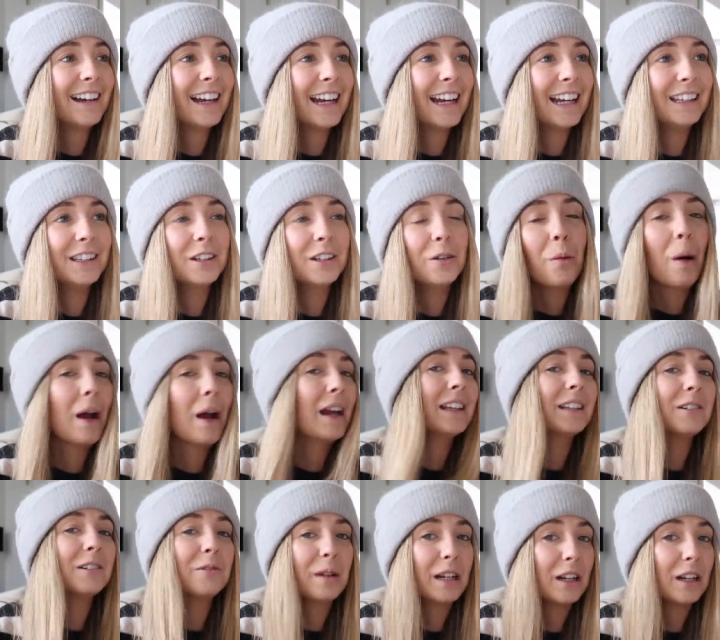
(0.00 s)
in the way
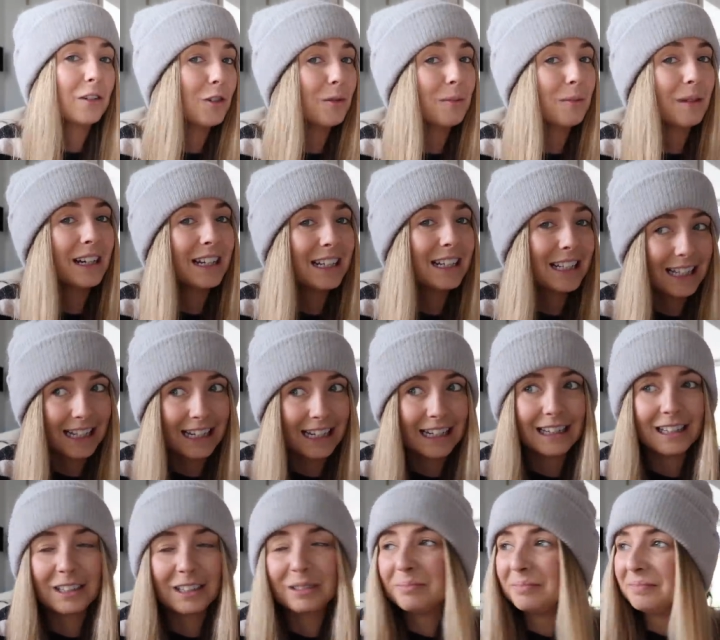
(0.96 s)
that we normally see
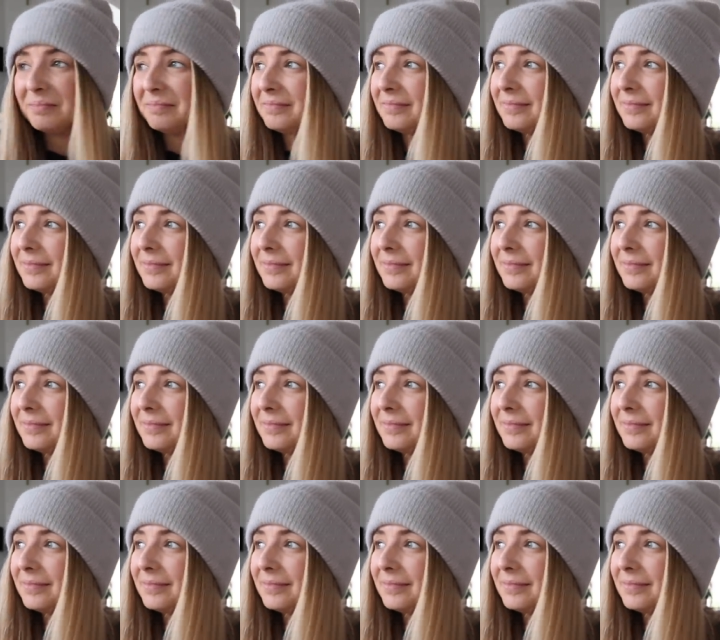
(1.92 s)
them.